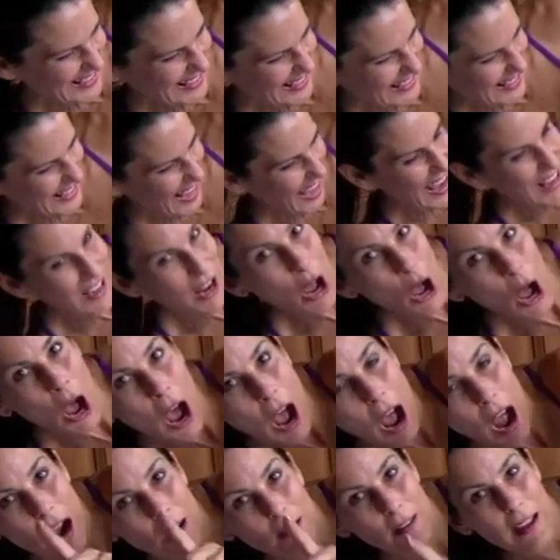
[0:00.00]
this side.
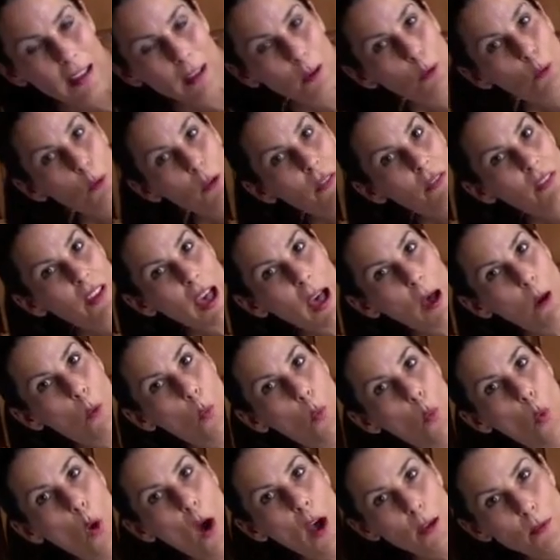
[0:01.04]
All right, we've
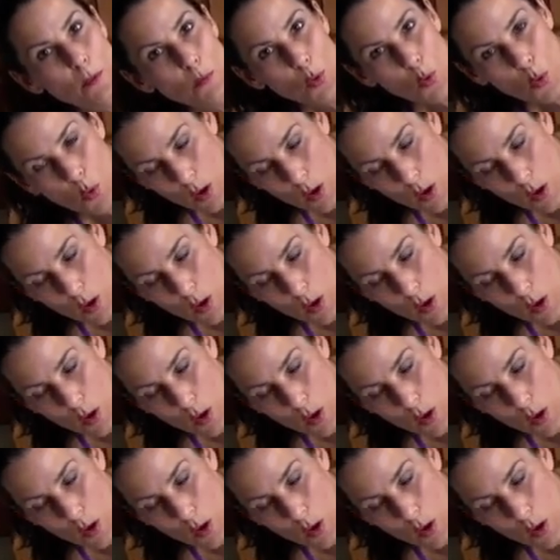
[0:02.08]
got one